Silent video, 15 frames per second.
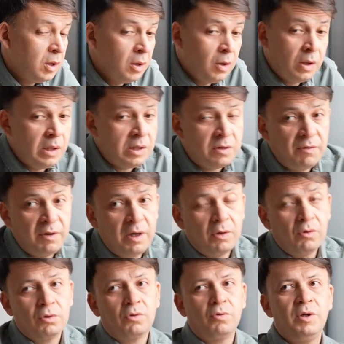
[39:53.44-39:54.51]
It's a very
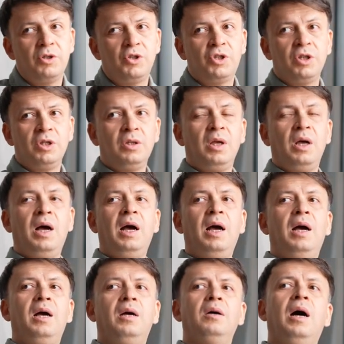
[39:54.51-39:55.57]
good question.
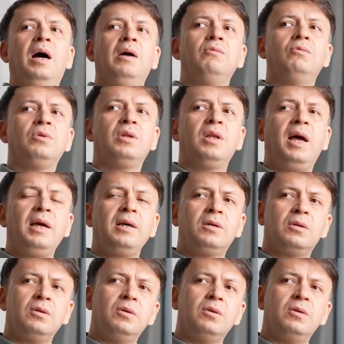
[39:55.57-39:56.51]
I would like